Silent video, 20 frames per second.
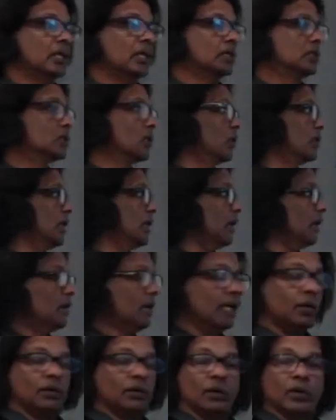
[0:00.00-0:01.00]
So they're
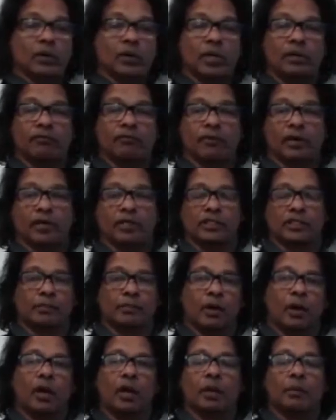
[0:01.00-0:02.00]
really looking for a
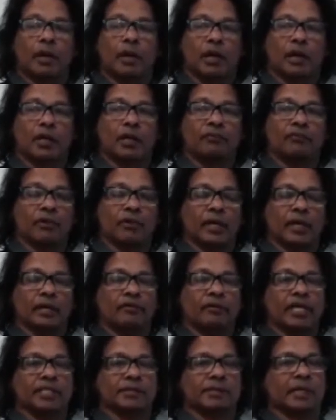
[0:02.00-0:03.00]
small amount of
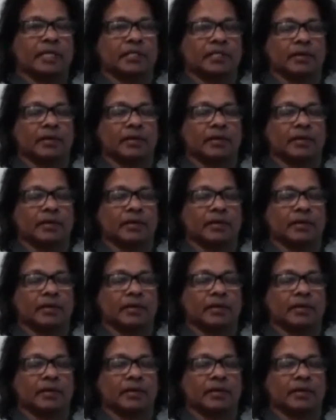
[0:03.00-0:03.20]
investment.